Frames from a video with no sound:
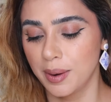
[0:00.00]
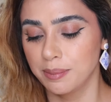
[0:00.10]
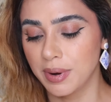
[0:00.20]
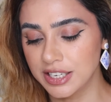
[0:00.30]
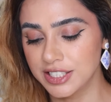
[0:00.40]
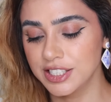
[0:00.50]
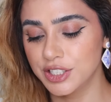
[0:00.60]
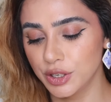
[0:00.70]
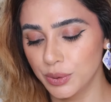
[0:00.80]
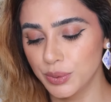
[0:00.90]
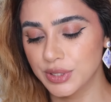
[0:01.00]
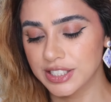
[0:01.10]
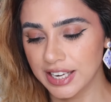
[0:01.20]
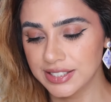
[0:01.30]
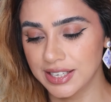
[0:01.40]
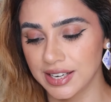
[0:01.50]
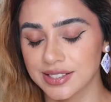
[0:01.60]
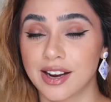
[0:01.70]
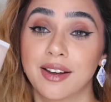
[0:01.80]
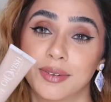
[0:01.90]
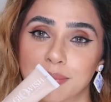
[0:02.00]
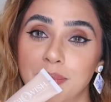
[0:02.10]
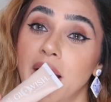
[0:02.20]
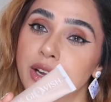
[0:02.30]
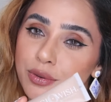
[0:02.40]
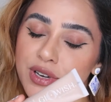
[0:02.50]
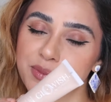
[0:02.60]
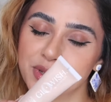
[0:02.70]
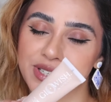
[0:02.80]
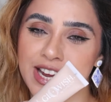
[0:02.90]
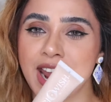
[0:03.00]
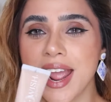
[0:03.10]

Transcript: Multi-Dew Skin Tint by Huda Beauty.